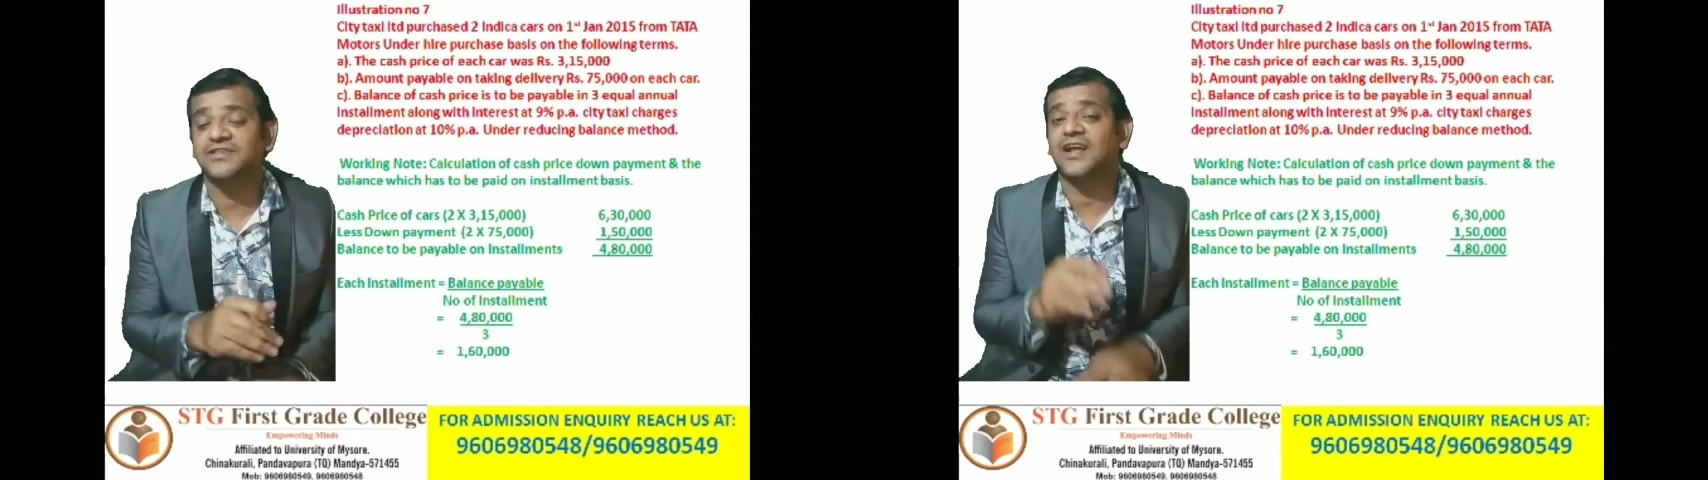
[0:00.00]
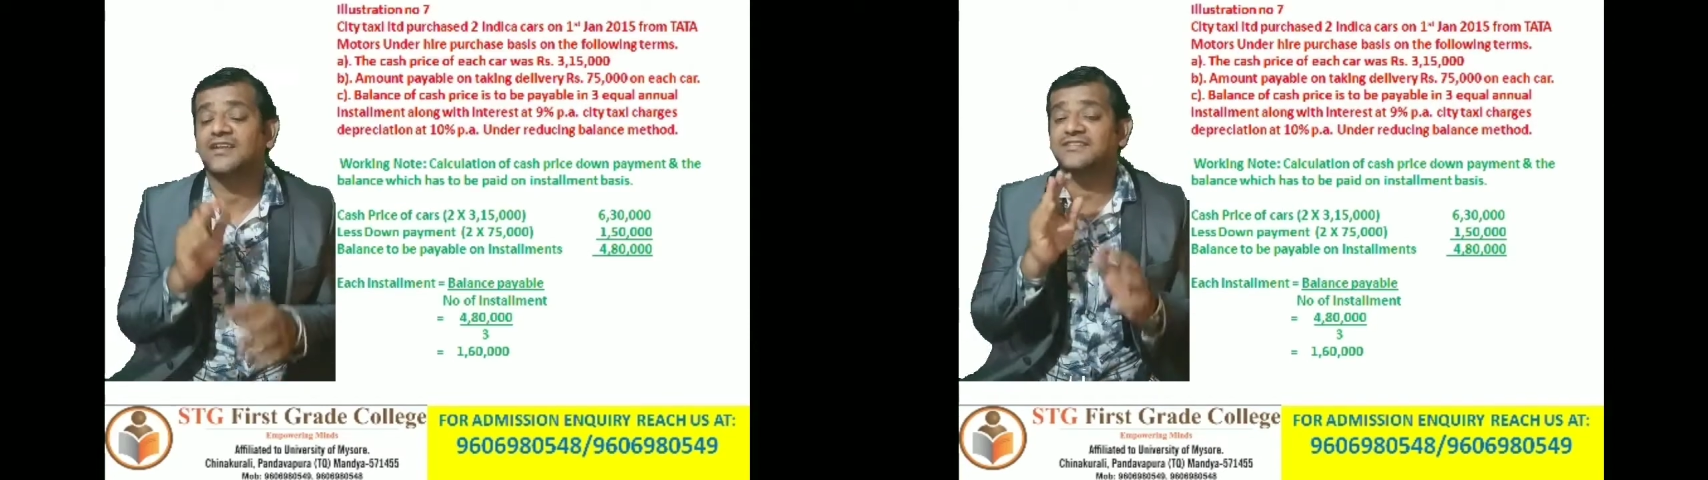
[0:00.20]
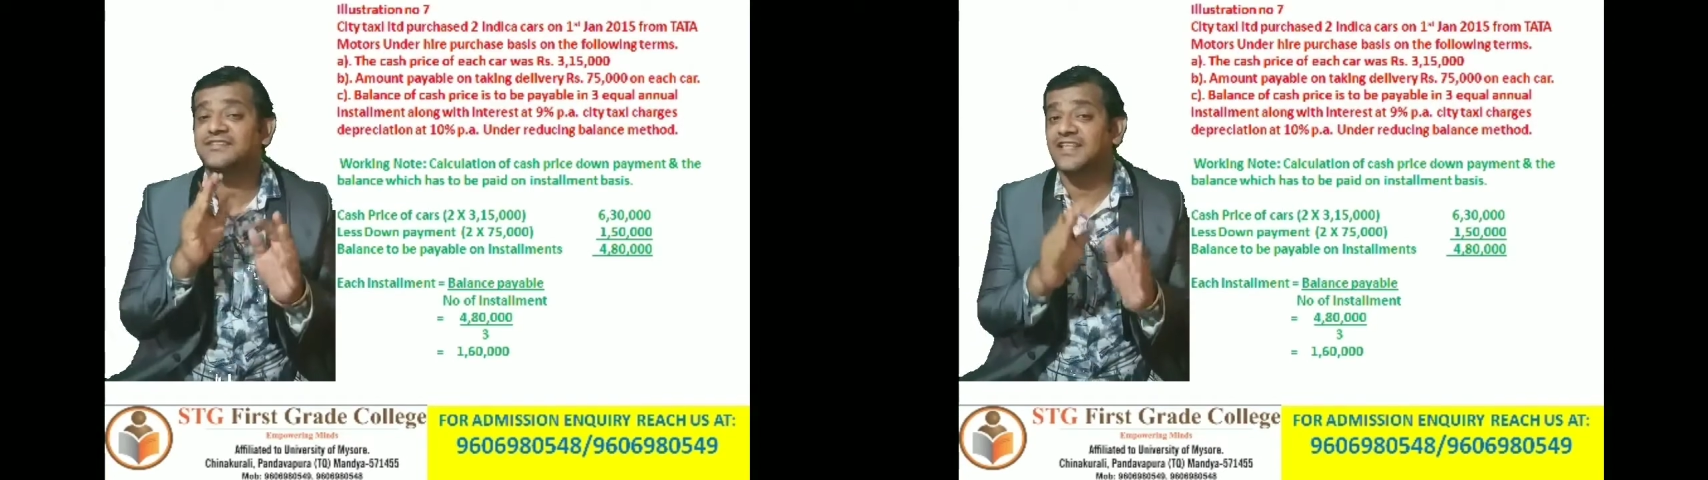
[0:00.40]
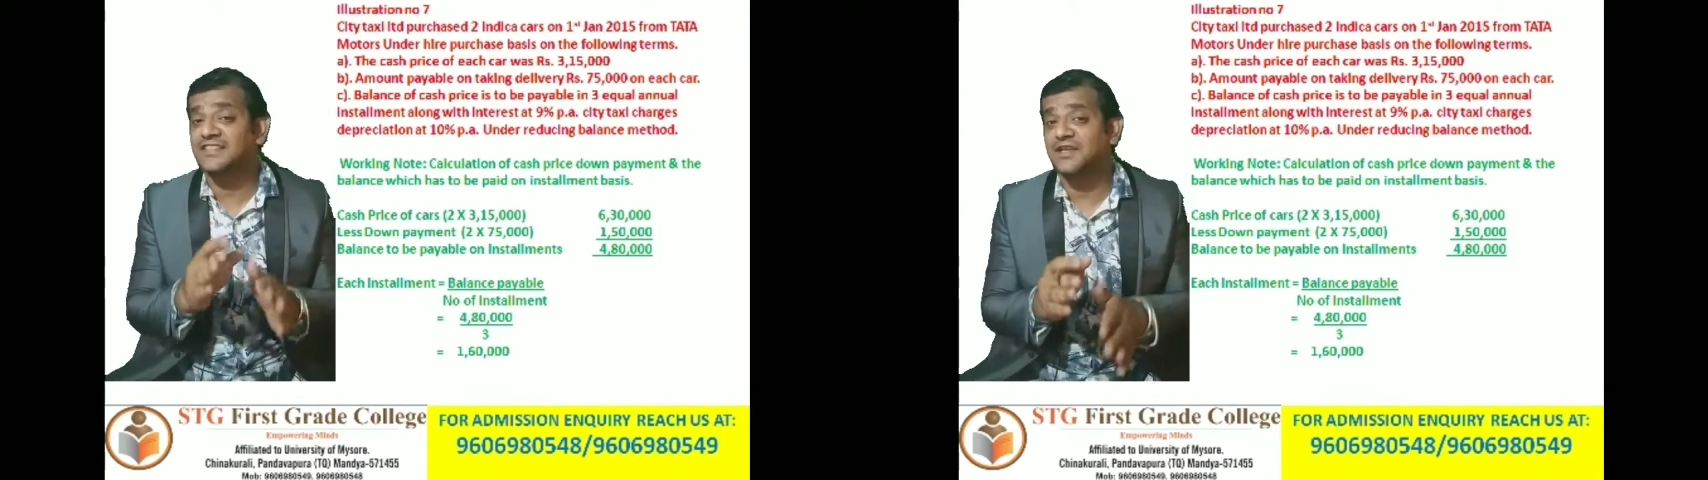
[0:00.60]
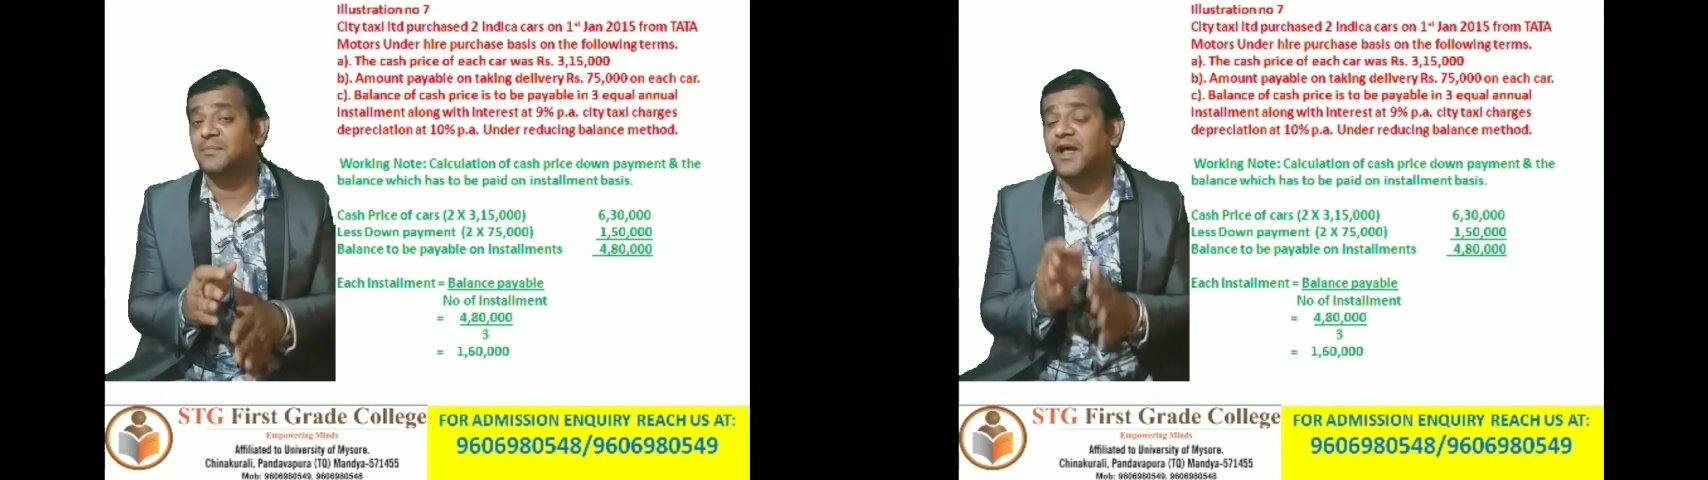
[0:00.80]
that is
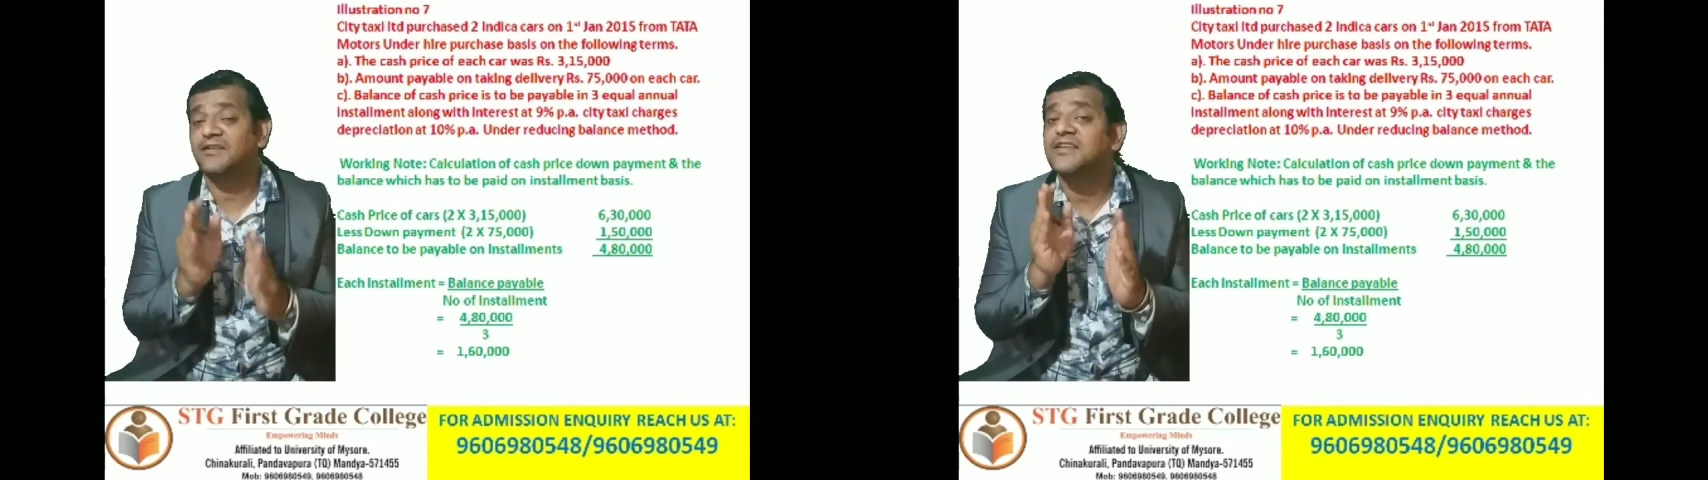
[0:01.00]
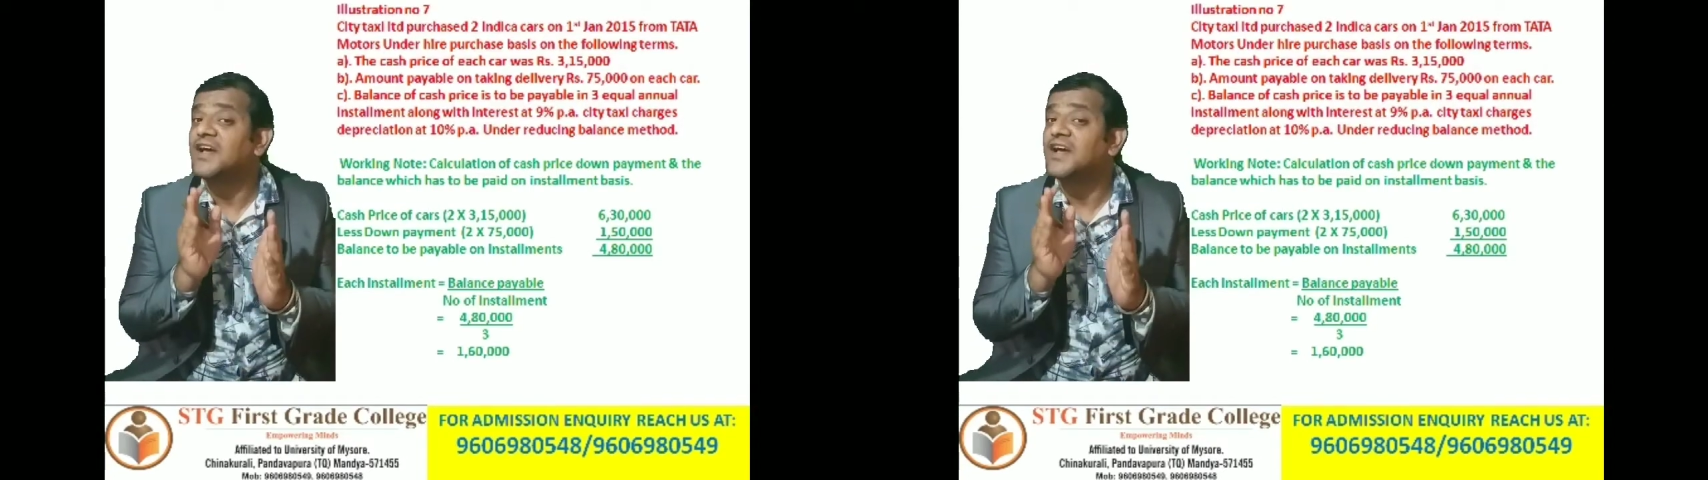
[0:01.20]
nothing but